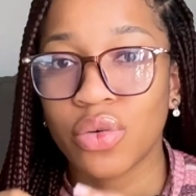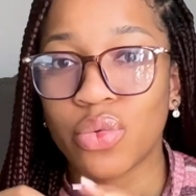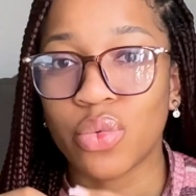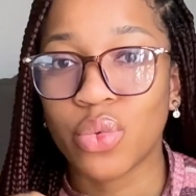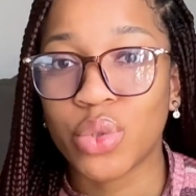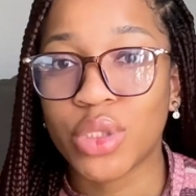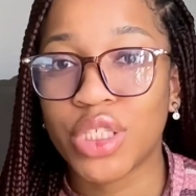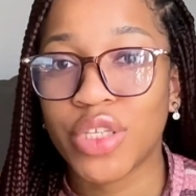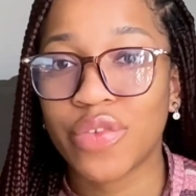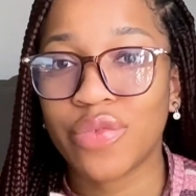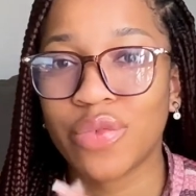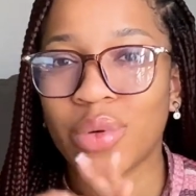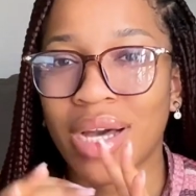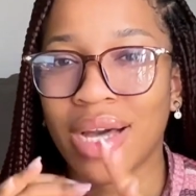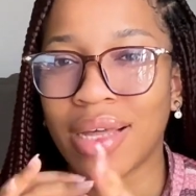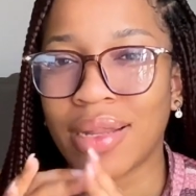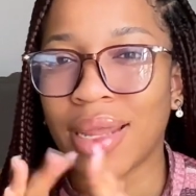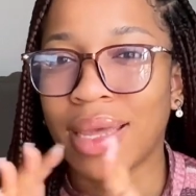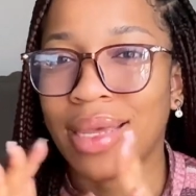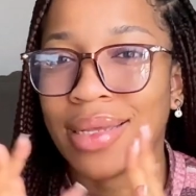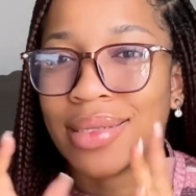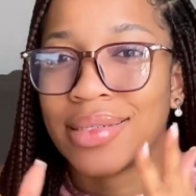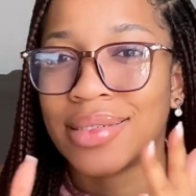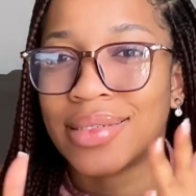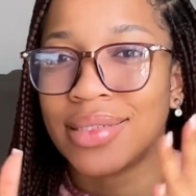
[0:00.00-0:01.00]
will give you an
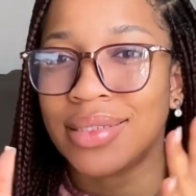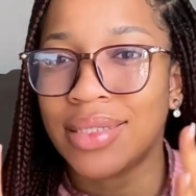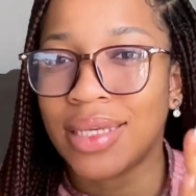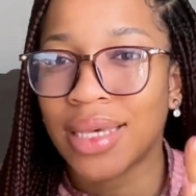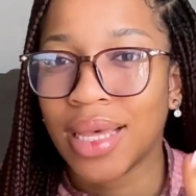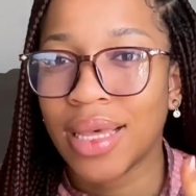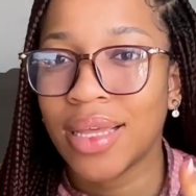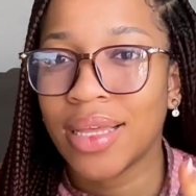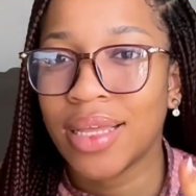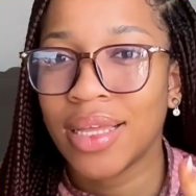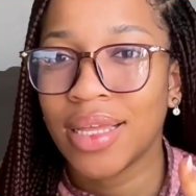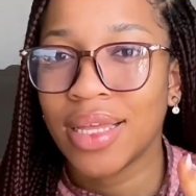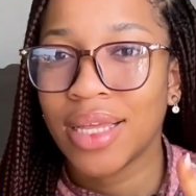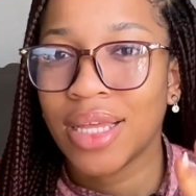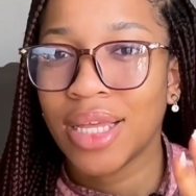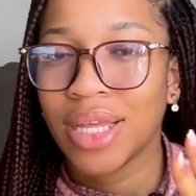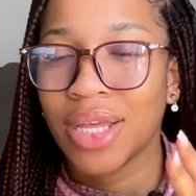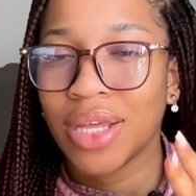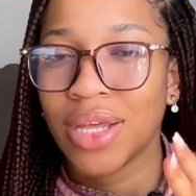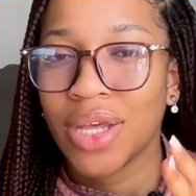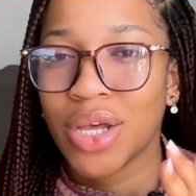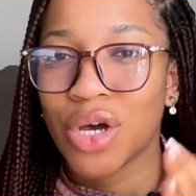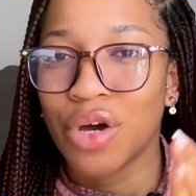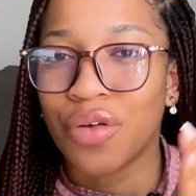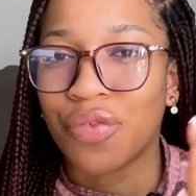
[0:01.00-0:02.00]
idea
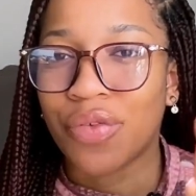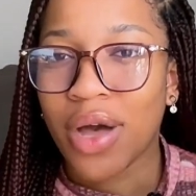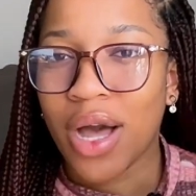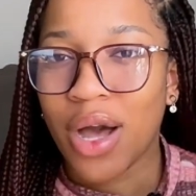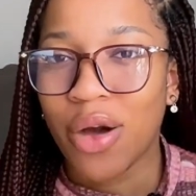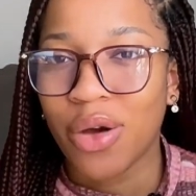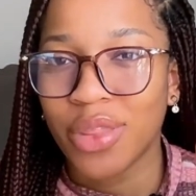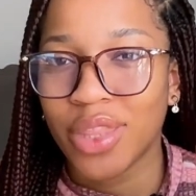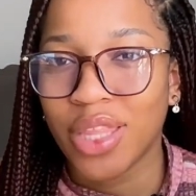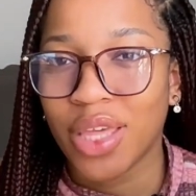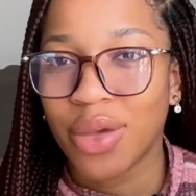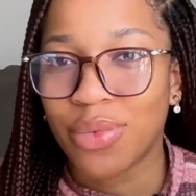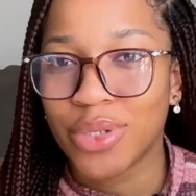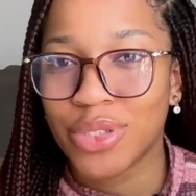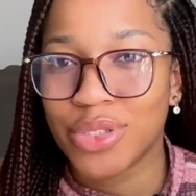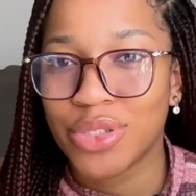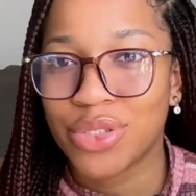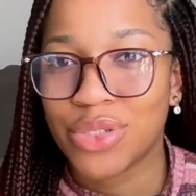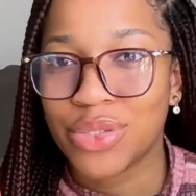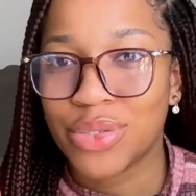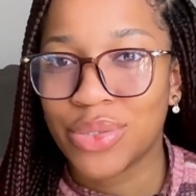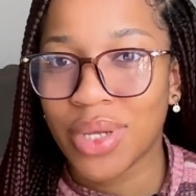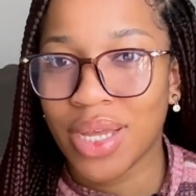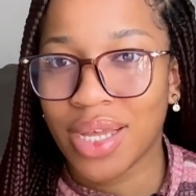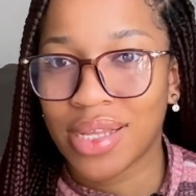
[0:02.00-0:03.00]
of how they
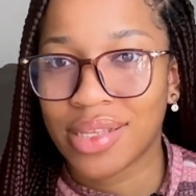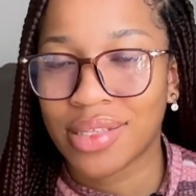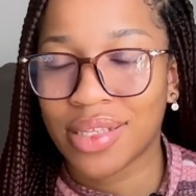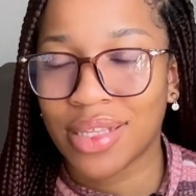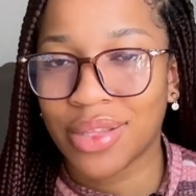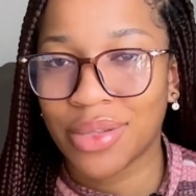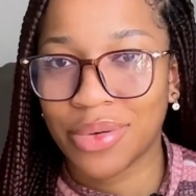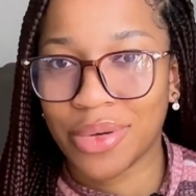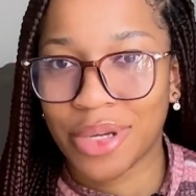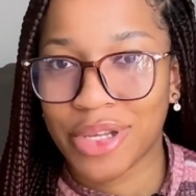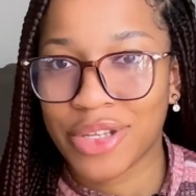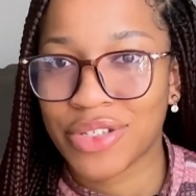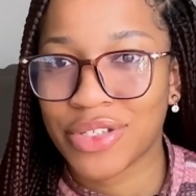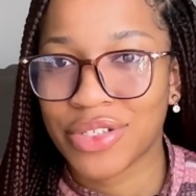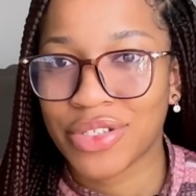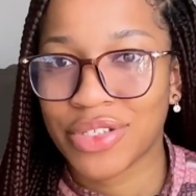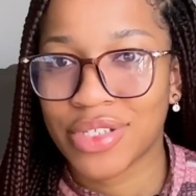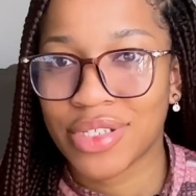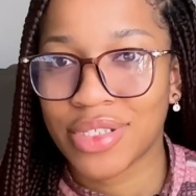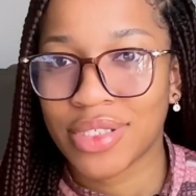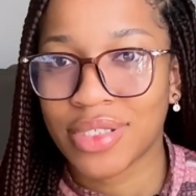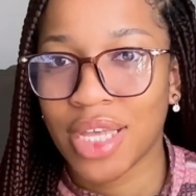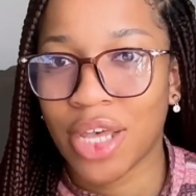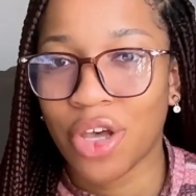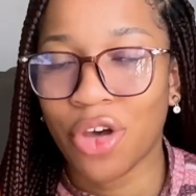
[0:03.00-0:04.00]
want you to answer the
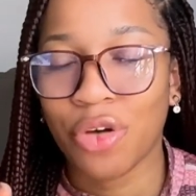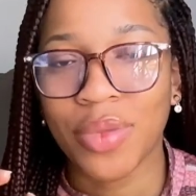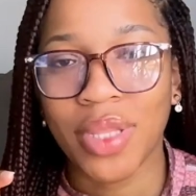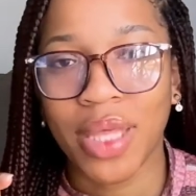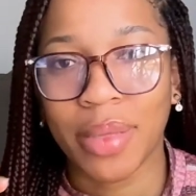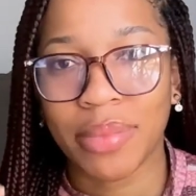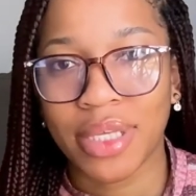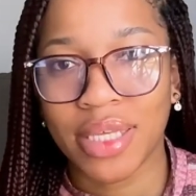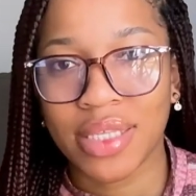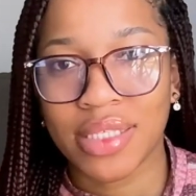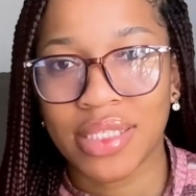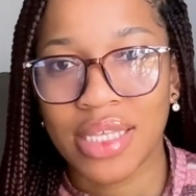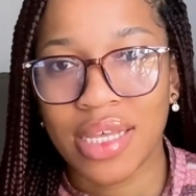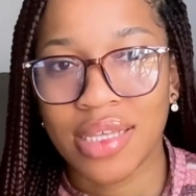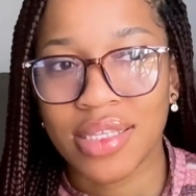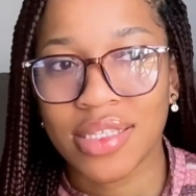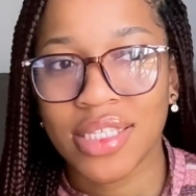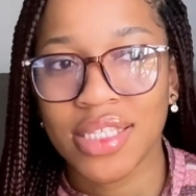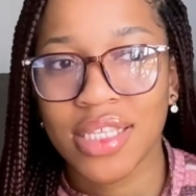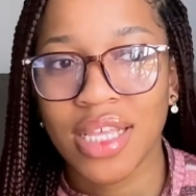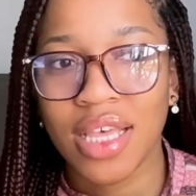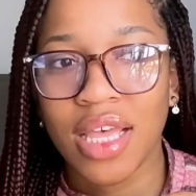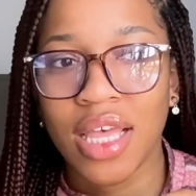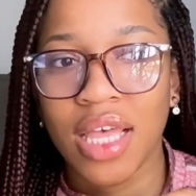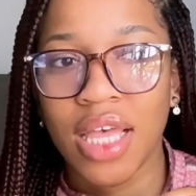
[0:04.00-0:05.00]
questions. I hope that makes
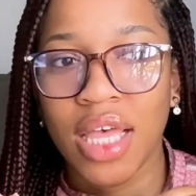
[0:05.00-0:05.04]
sense.